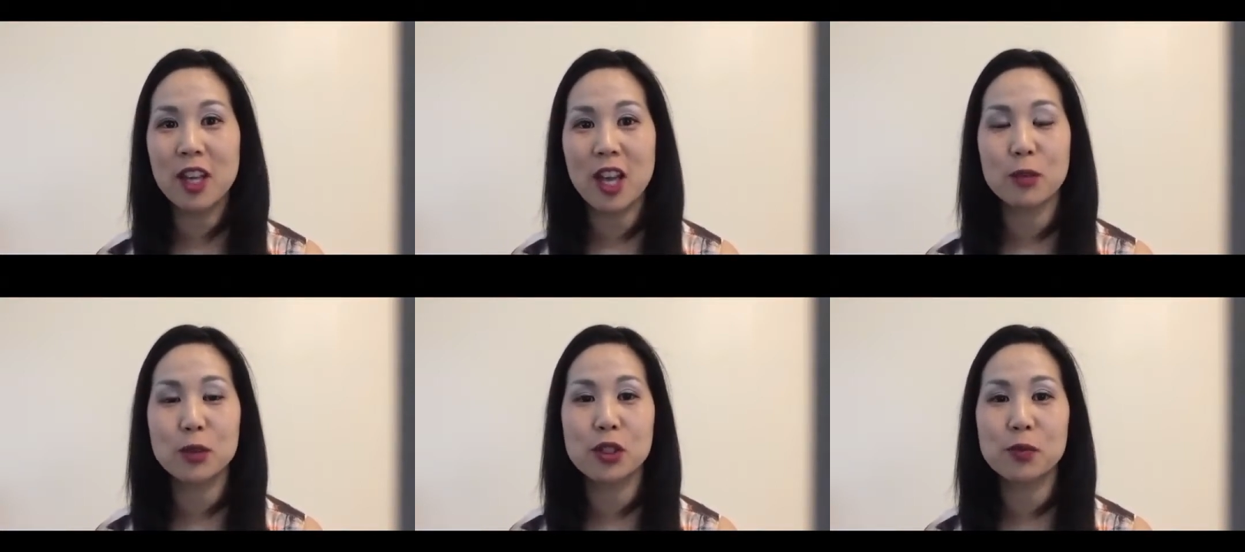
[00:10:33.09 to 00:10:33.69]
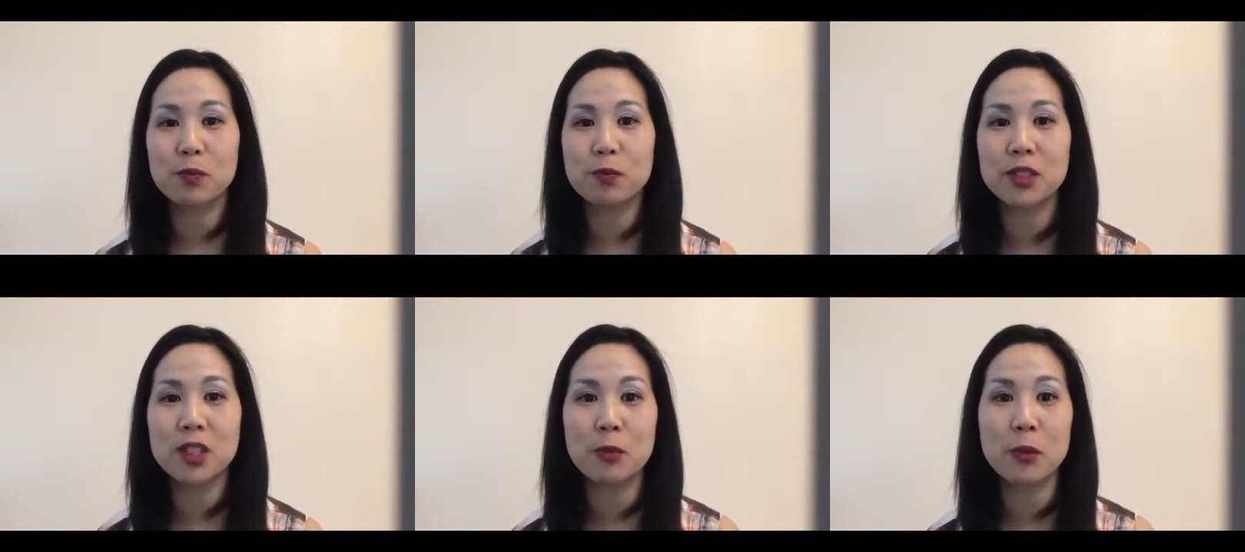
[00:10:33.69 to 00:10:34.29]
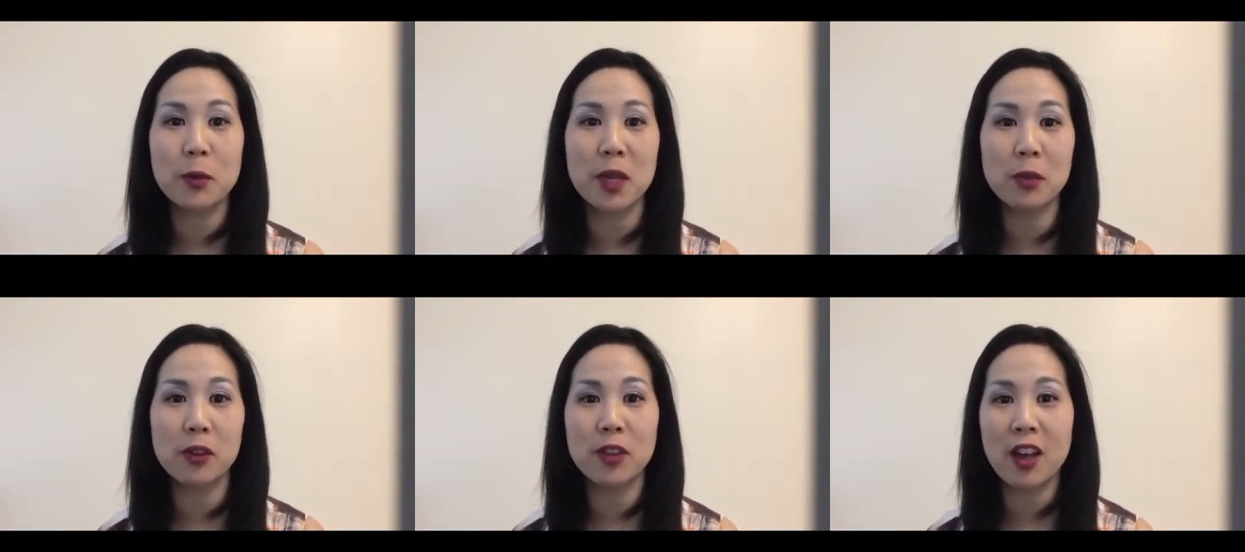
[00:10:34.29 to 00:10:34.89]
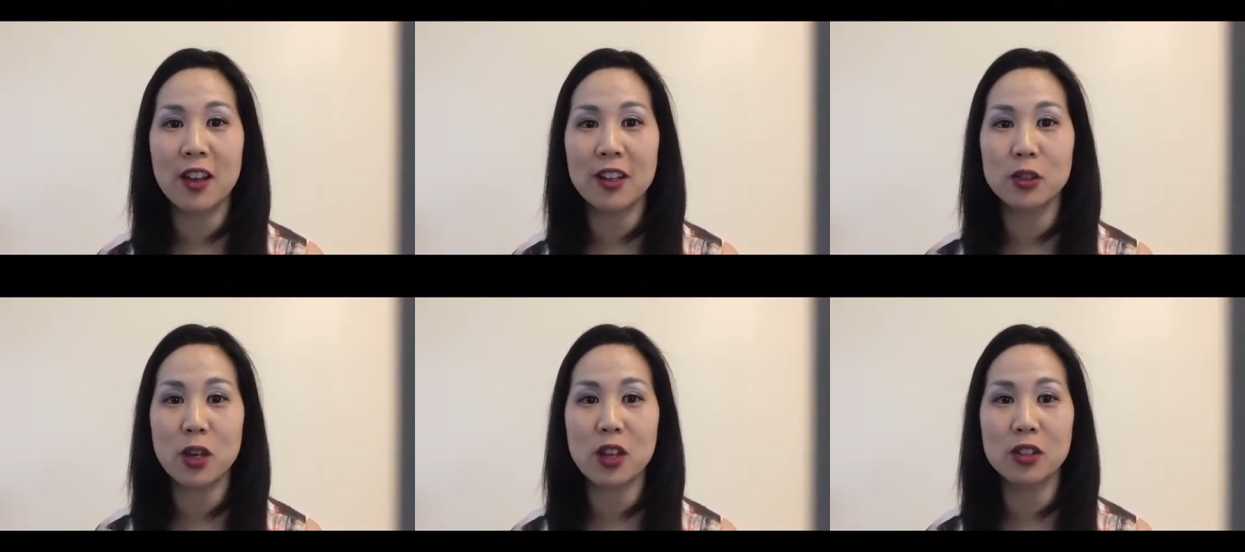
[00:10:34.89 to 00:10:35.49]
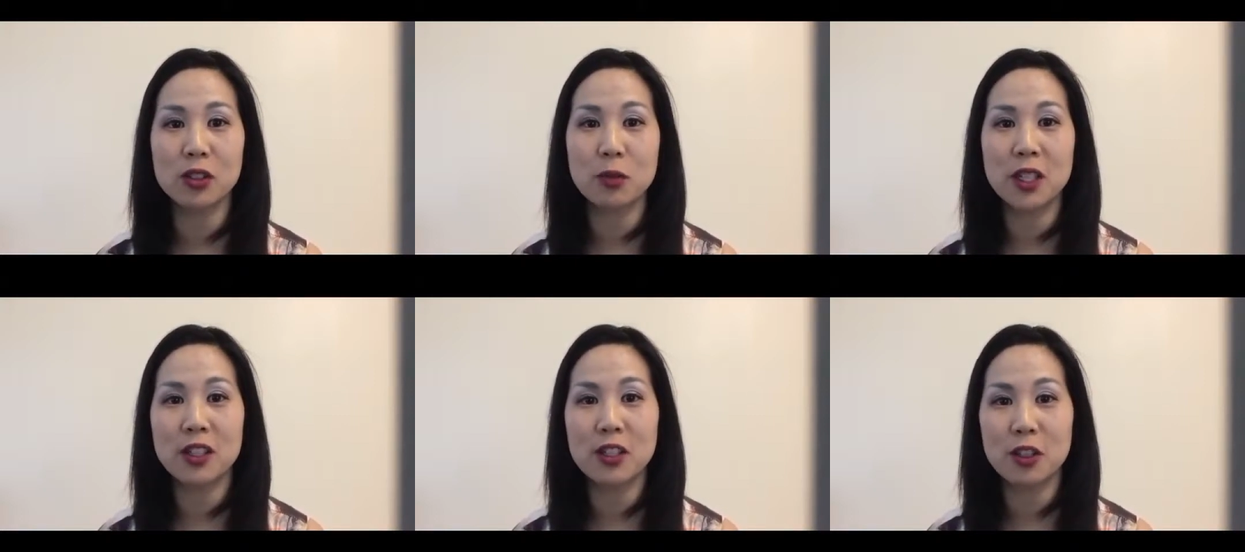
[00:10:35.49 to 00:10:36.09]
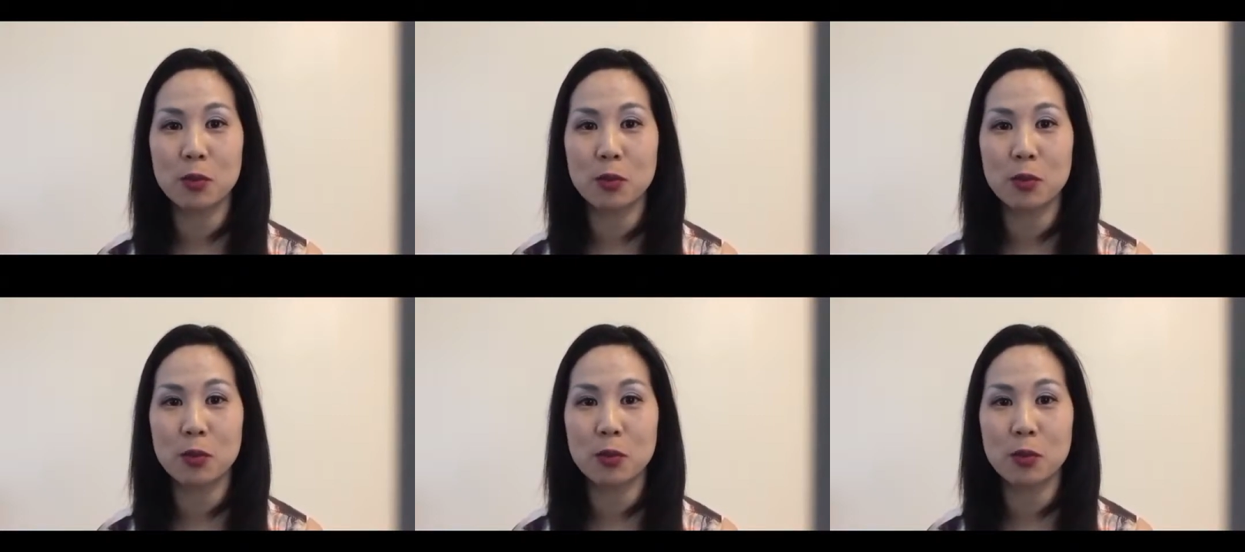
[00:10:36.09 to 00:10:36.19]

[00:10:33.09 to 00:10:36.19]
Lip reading: I'm sure some people of the audience will also be,